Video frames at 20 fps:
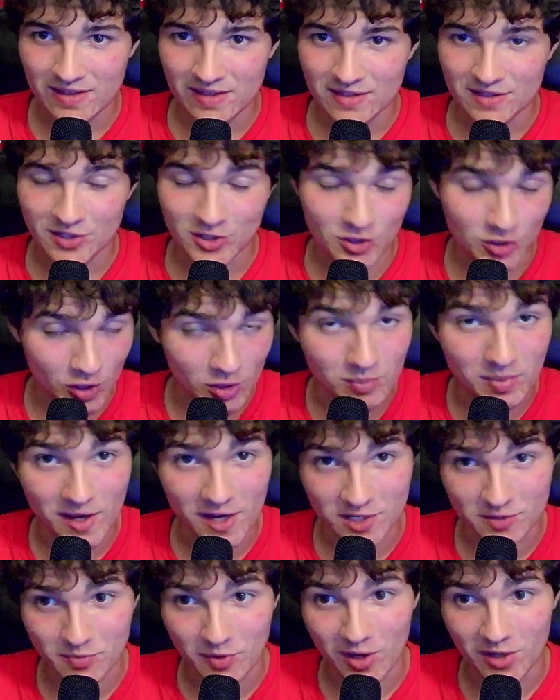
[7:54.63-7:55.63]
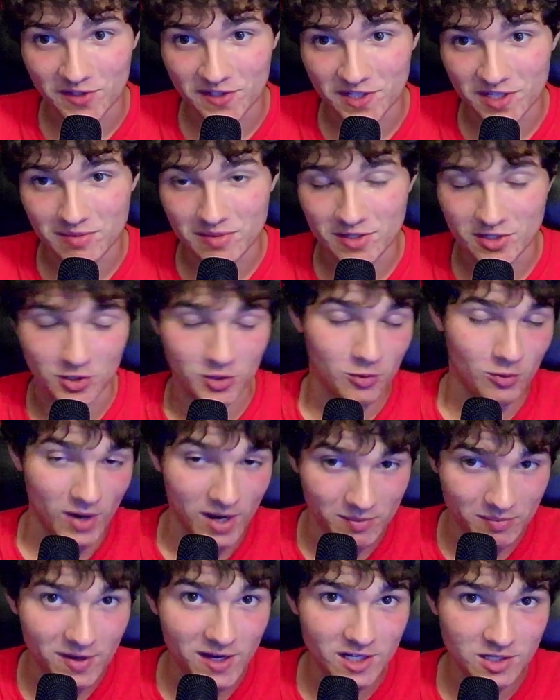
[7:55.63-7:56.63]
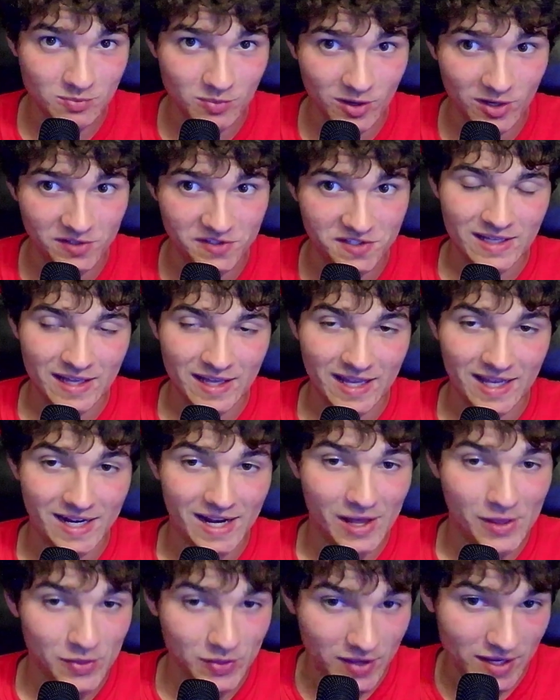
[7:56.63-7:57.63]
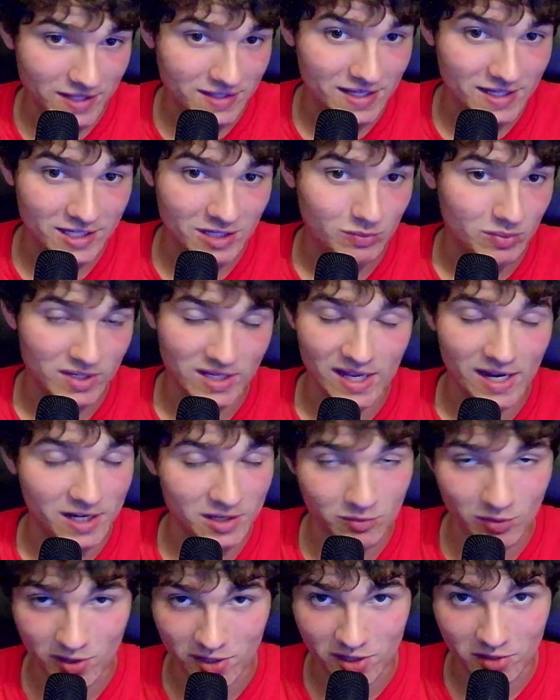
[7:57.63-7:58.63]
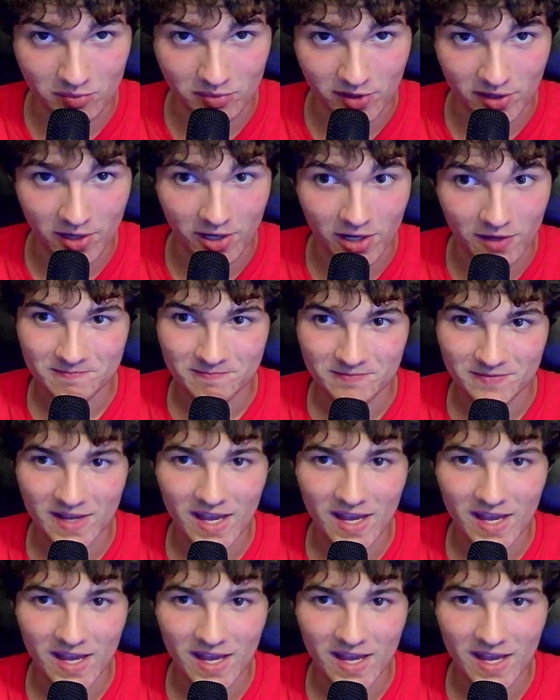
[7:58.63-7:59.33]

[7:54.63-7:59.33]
It's a good baseball team. It's a great baseball team, and I think they could beat anyone in the playoffs.